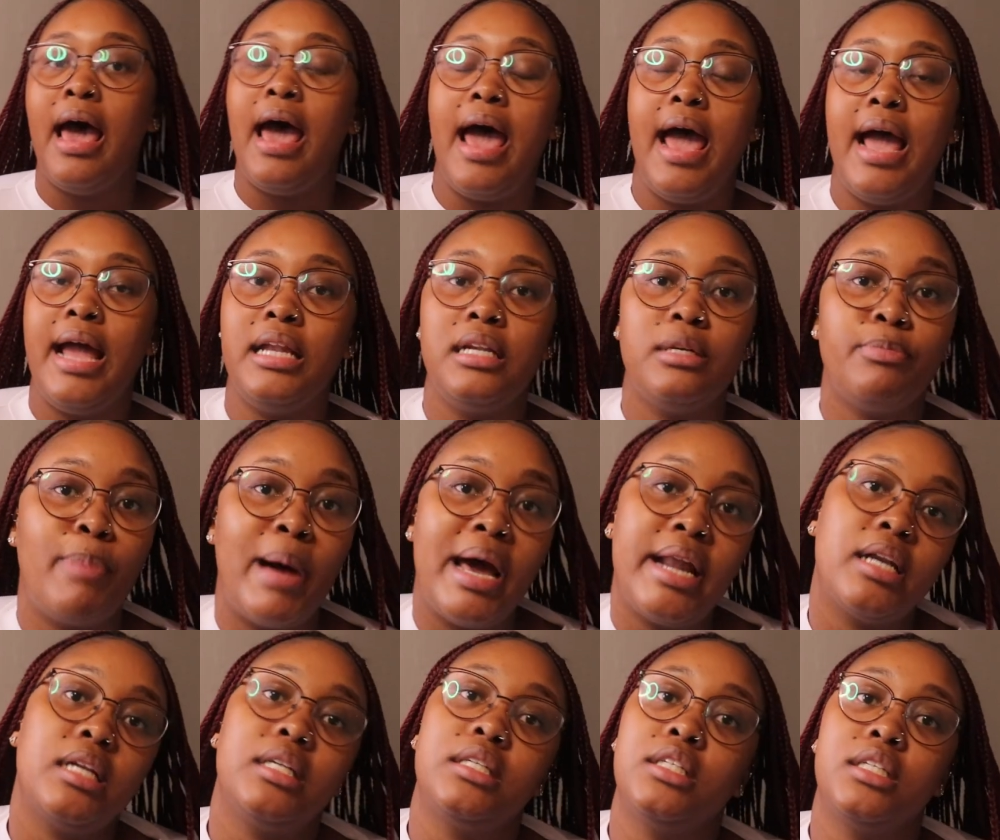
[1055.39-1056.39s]
And
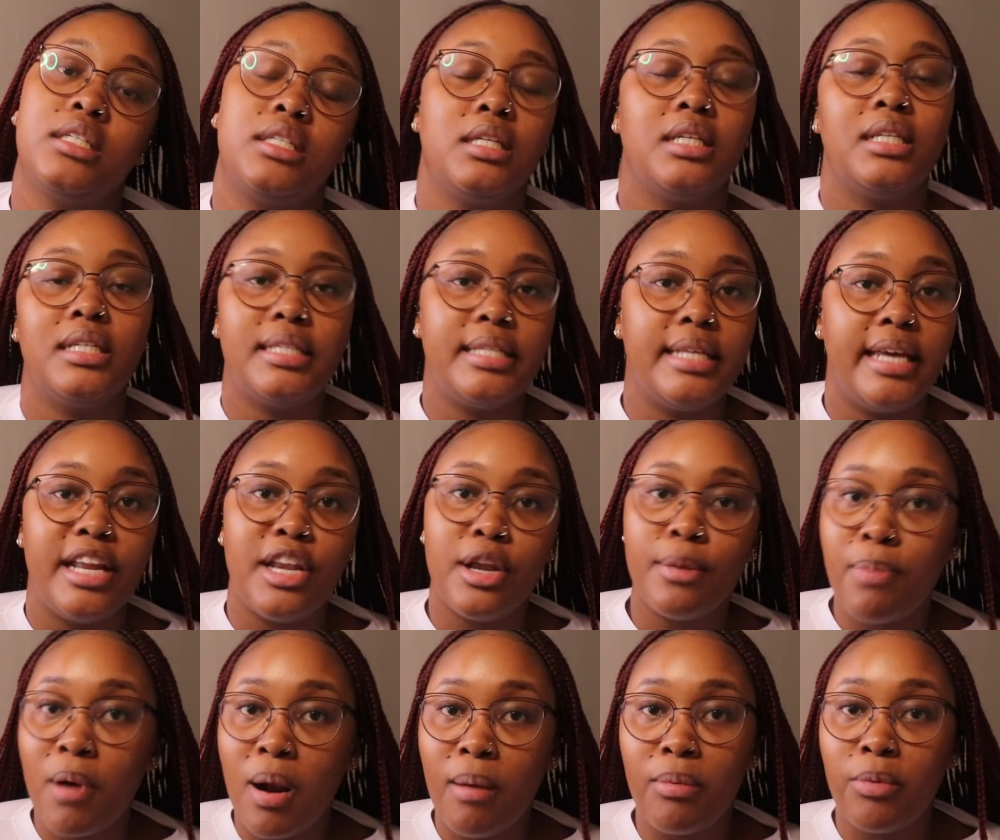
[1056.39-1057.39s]
Barend didn't see any
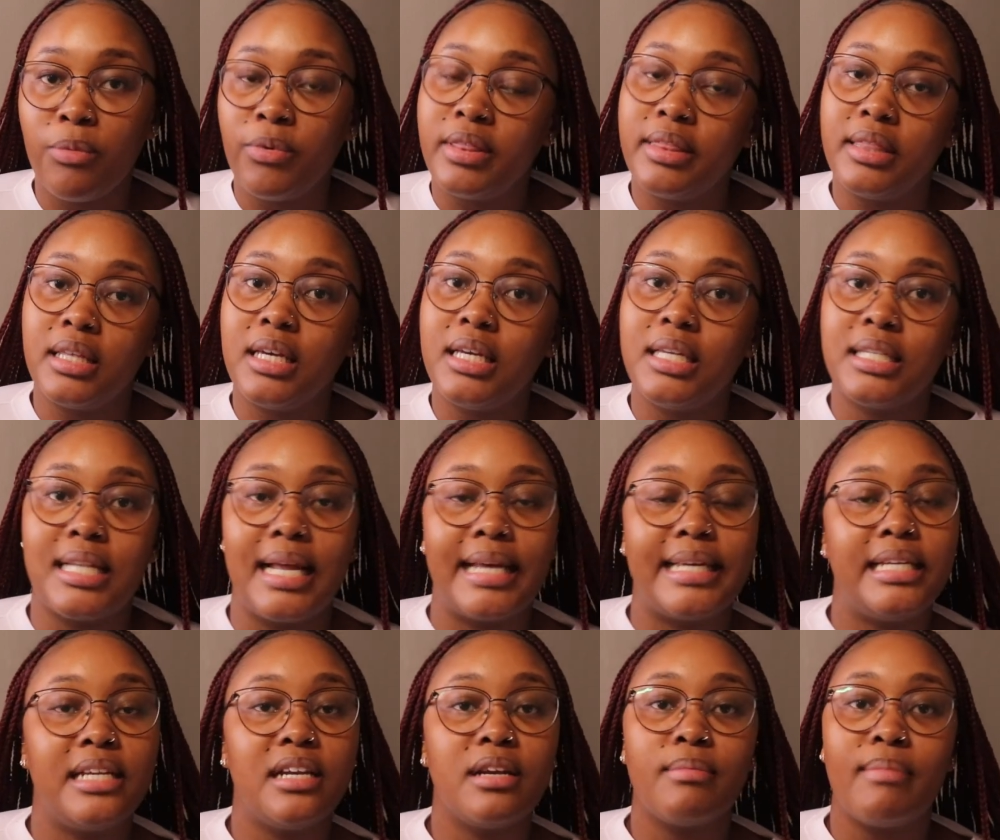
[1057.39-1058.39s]
problem with this, like
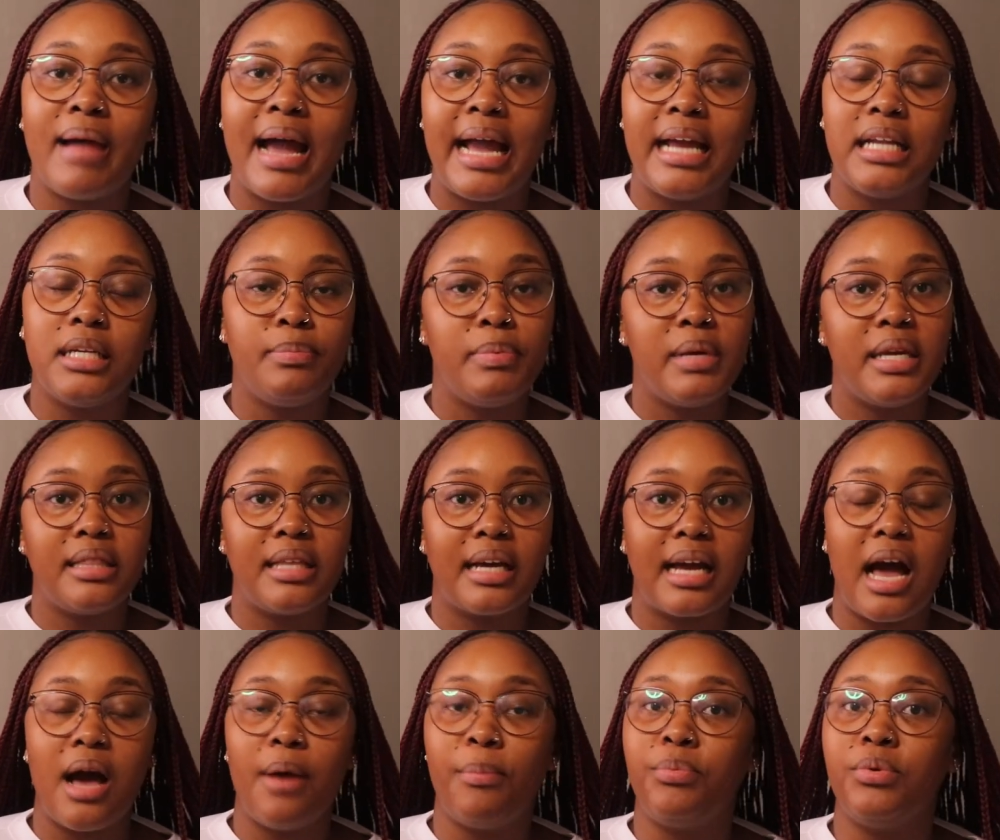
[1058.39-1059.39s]
he didn't mind being the
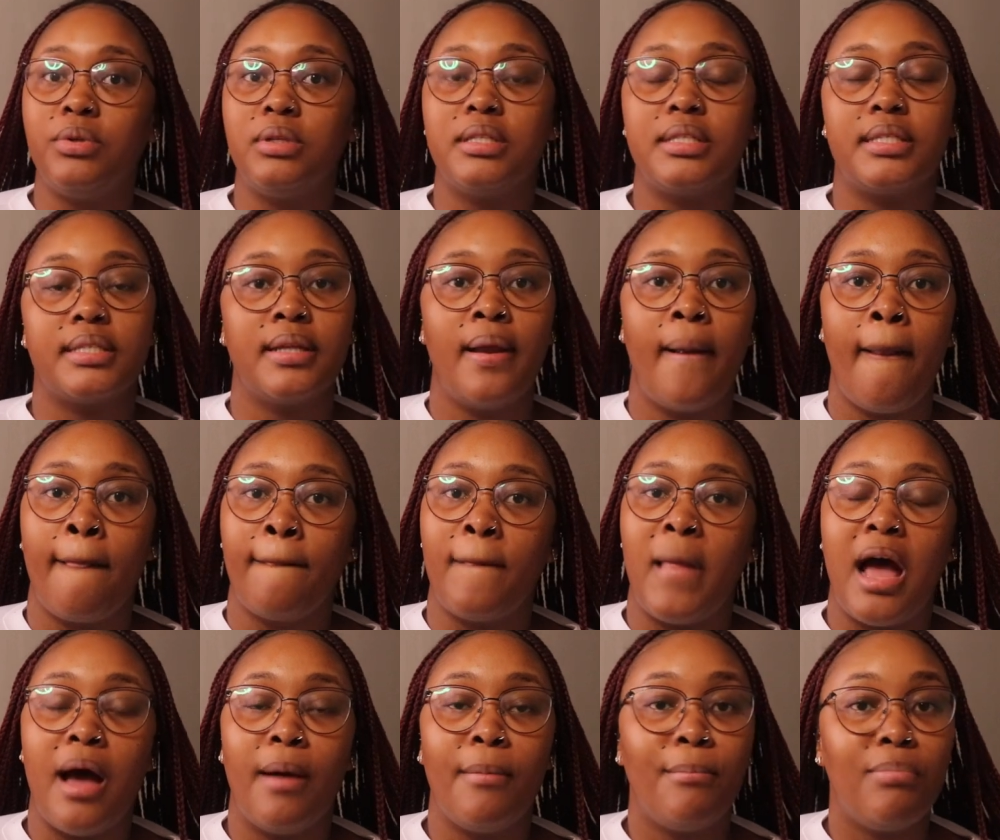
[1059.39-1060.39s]
couple's
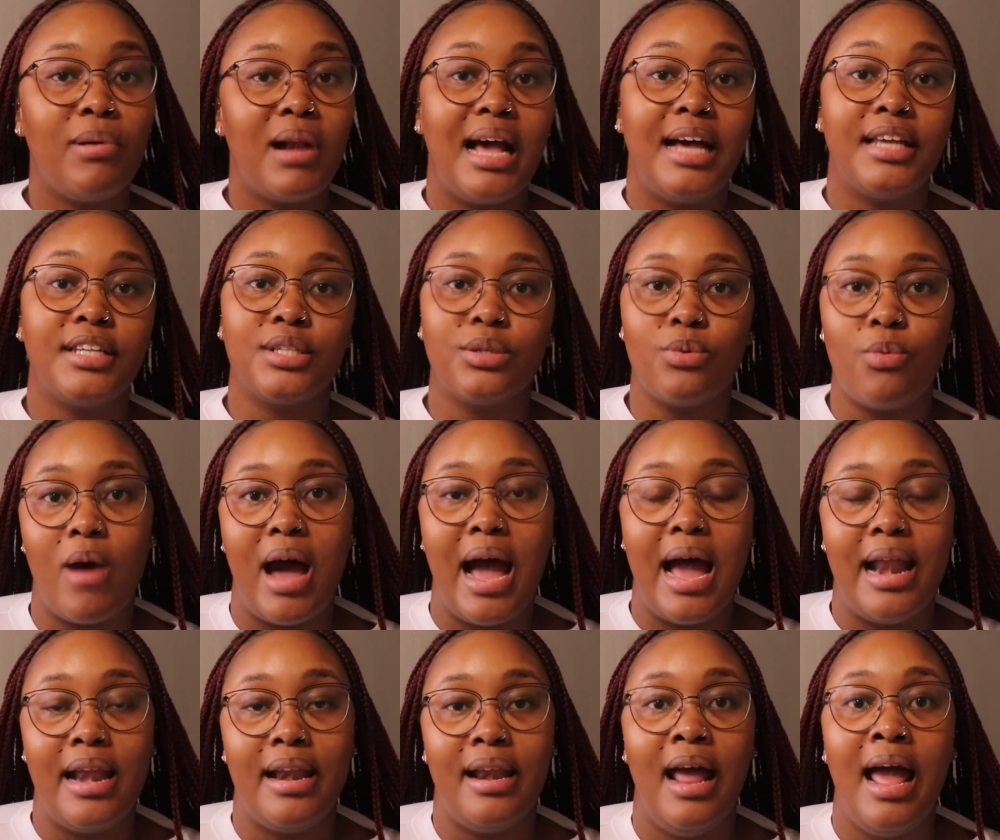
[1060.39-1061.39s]
plus
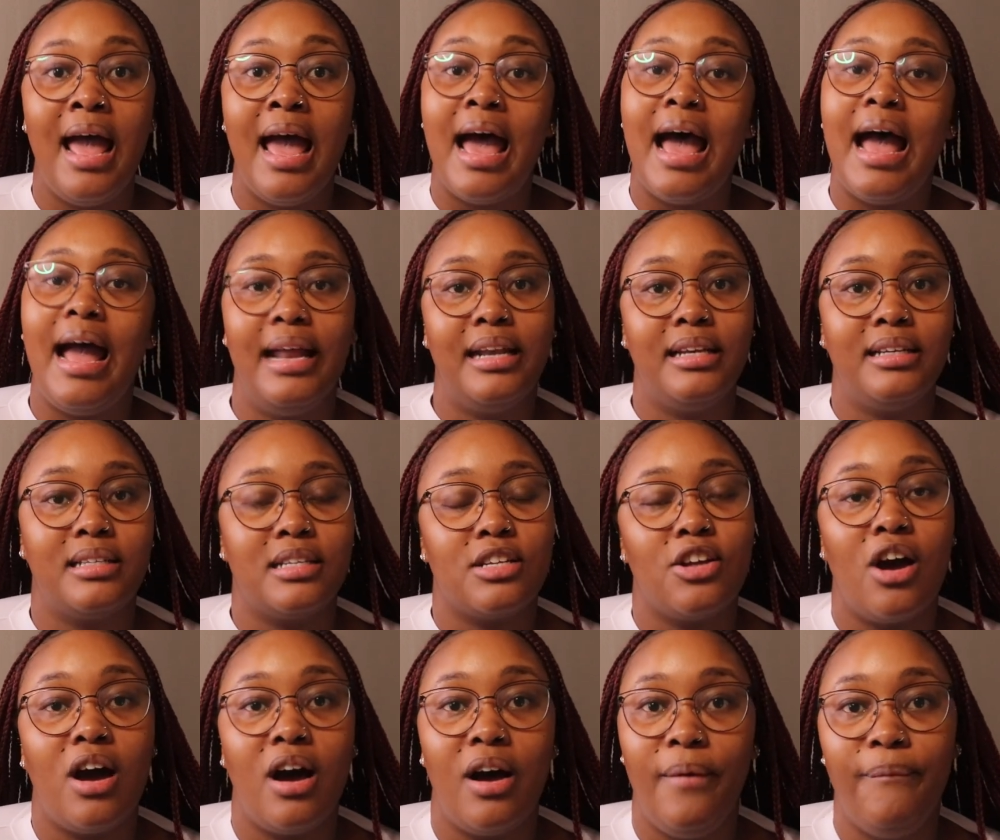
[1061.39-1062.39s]
one. And
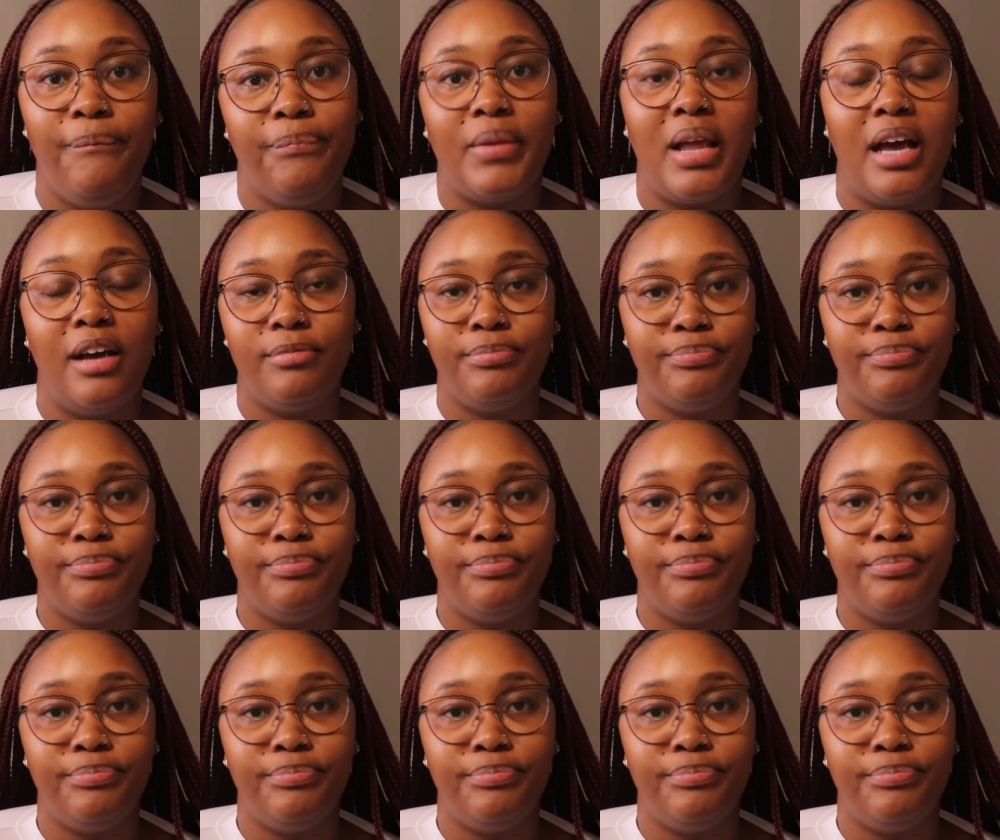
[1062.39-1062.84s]
yeah,